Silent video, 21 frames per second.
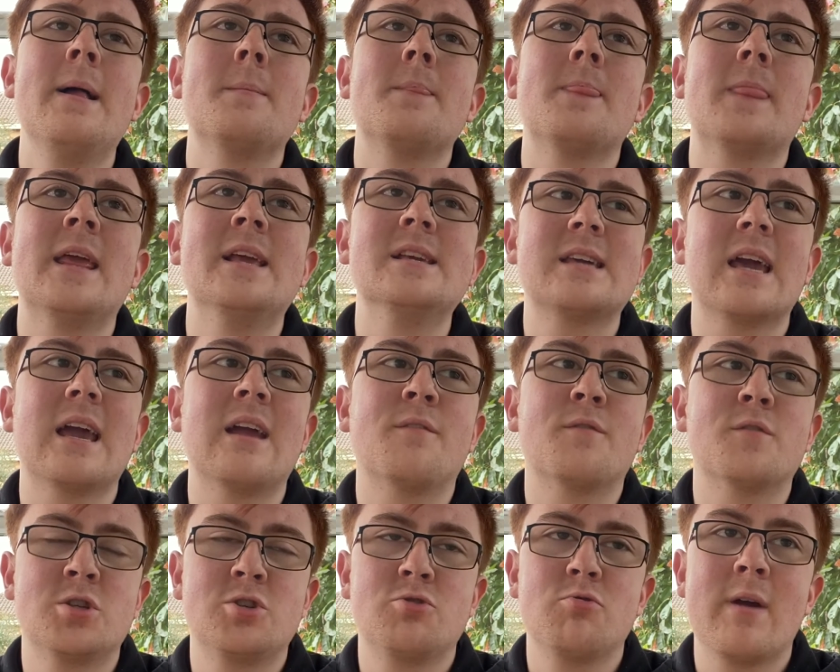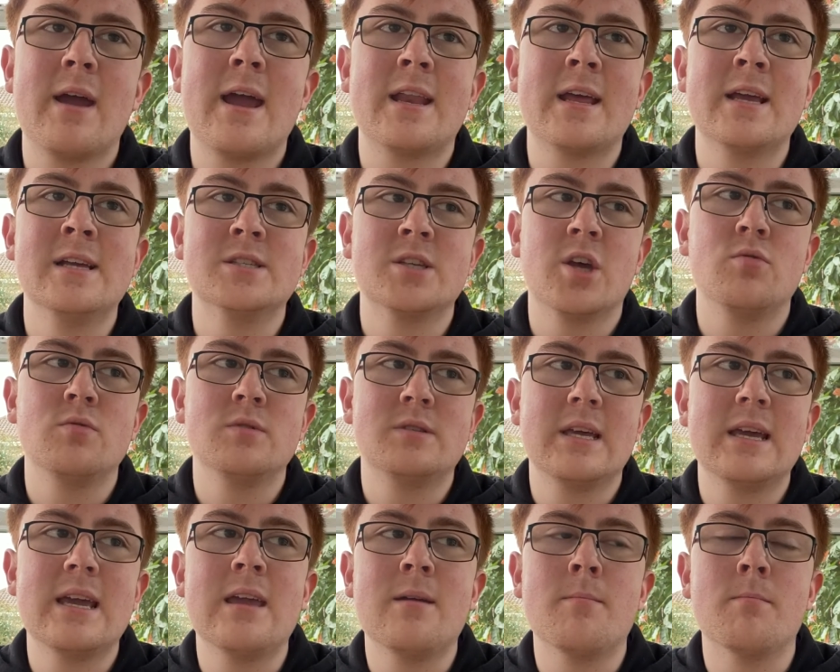he's getting frustrated at his own
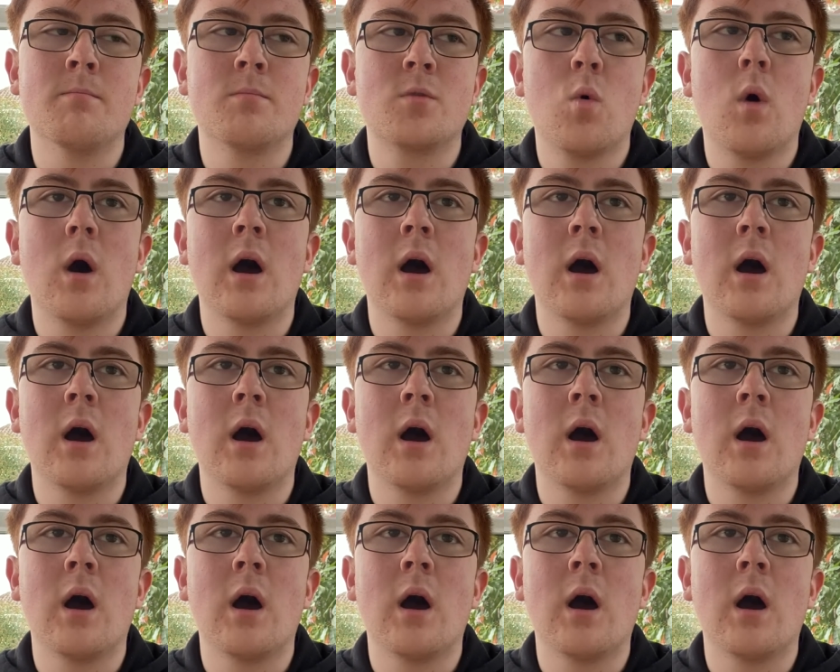team quite a